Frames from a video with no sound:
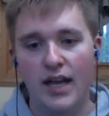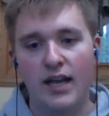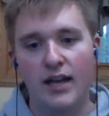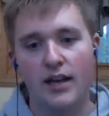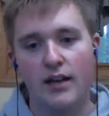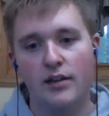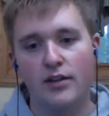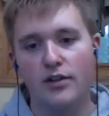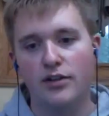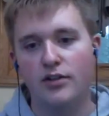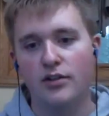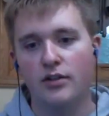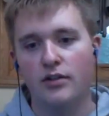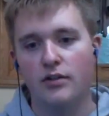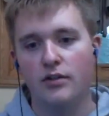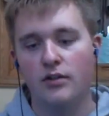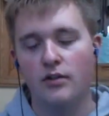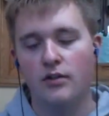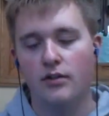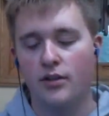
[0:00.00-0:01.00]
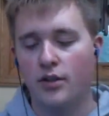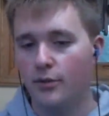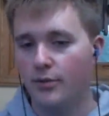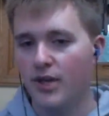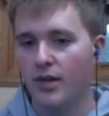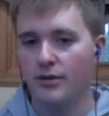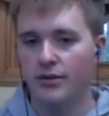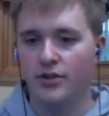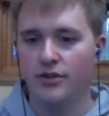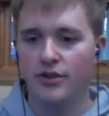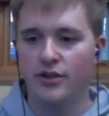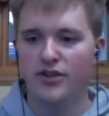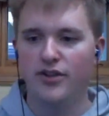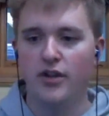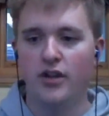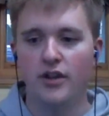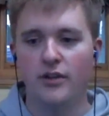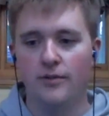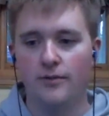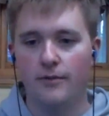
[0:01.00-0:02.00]
And you'll be able to
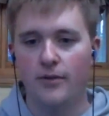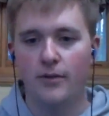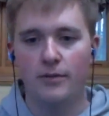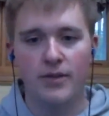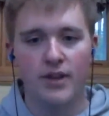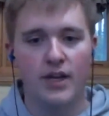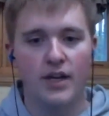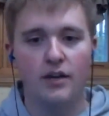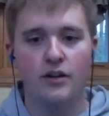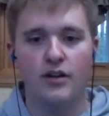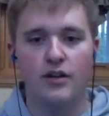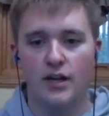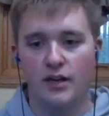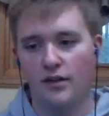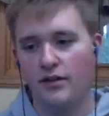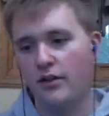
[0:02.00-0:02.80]
install it from there,